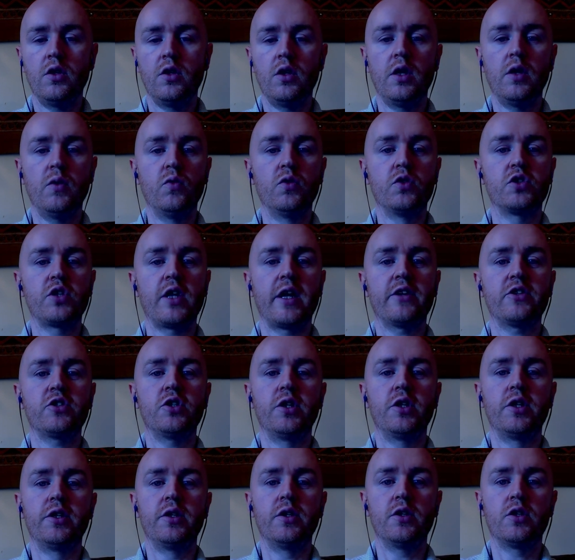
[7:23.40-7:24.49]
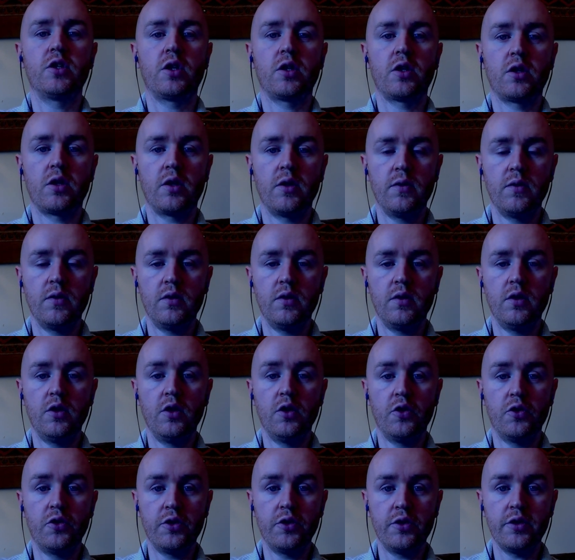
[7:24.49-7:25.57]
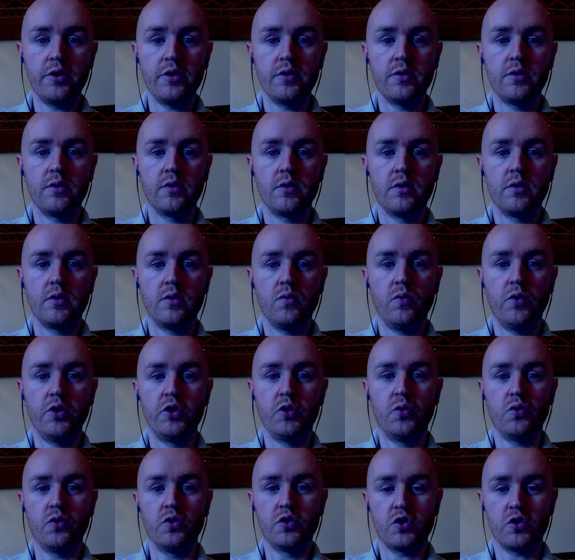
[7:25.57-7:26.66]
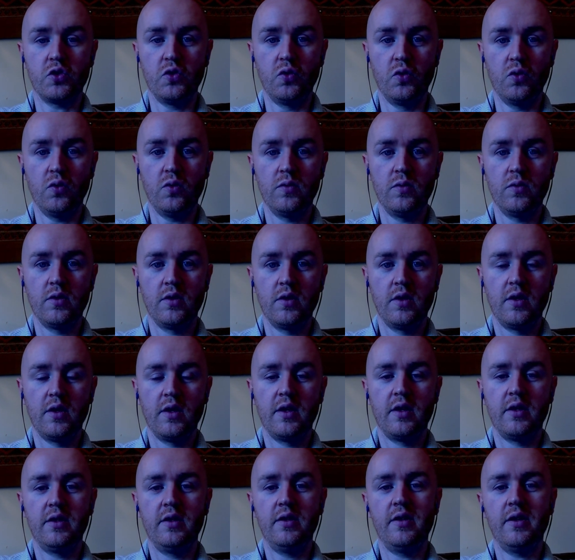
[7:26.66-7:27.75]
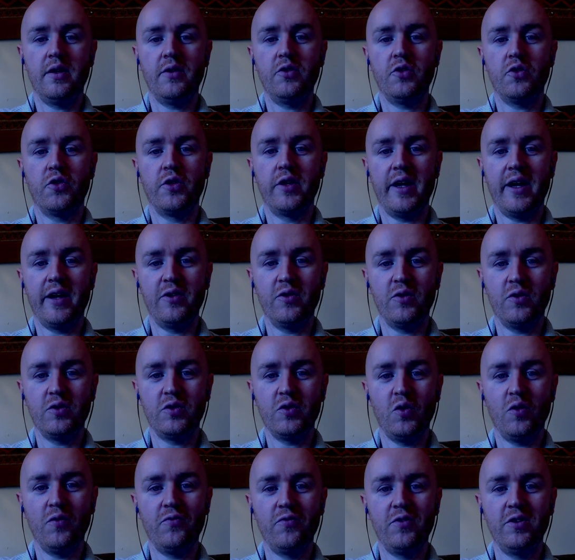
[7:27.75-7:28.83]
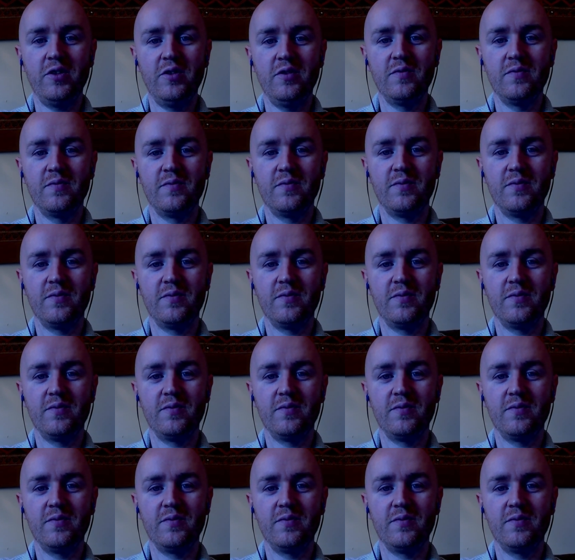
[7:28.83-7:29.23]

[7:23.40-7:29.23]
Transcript: It was actually learned when you were in school. Now you're an adult, hopefully.